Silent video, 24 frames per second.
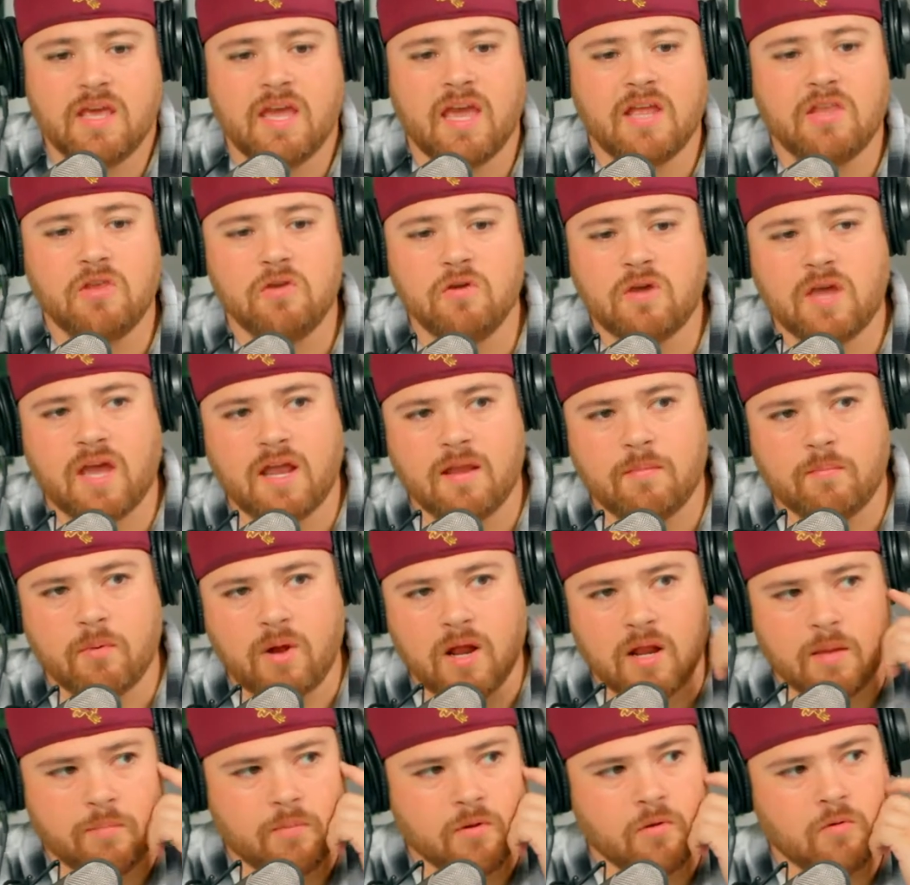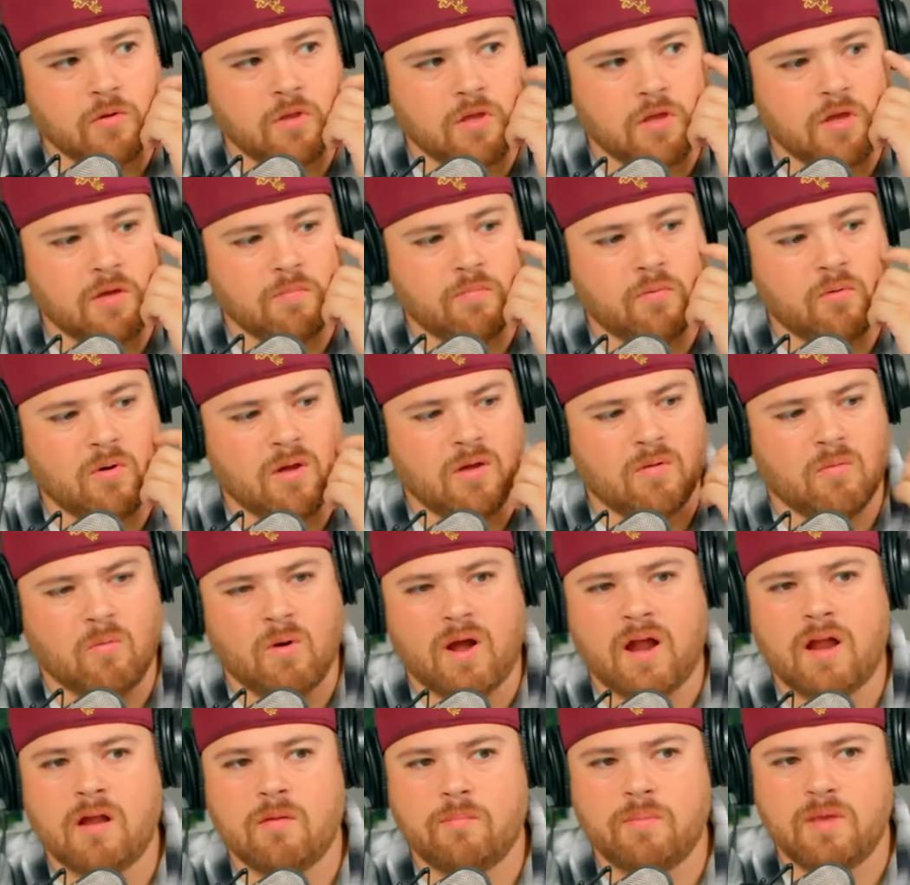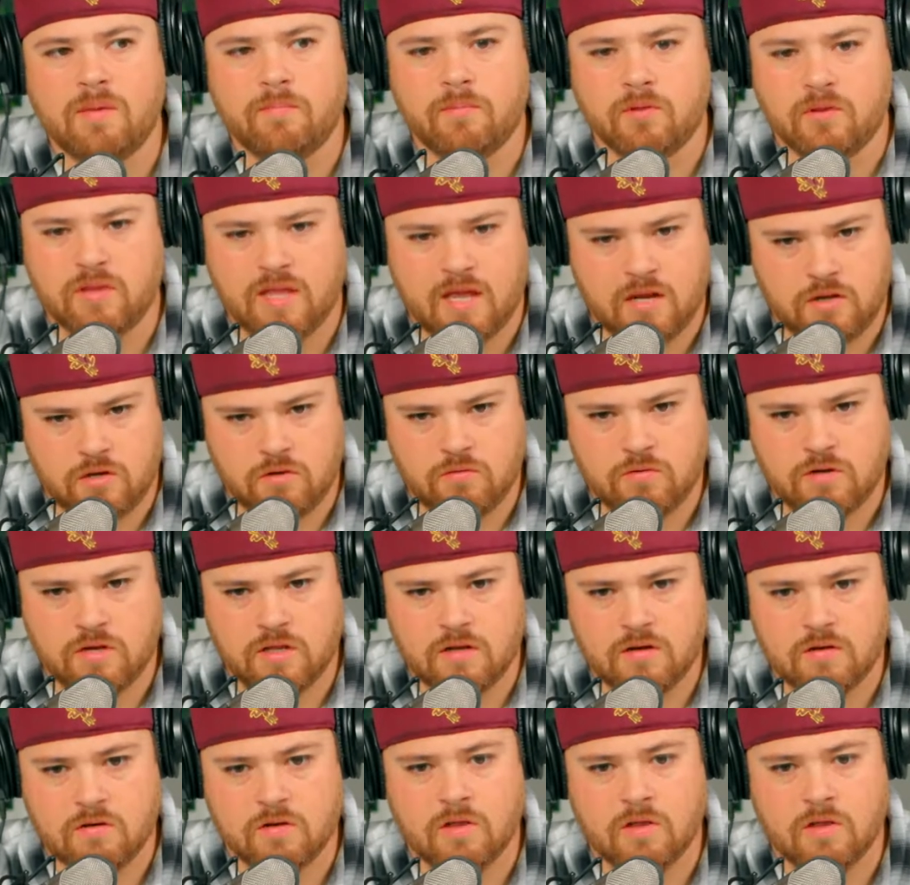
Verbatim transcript: And you kind of brought up a really good point. Why are people not doing it?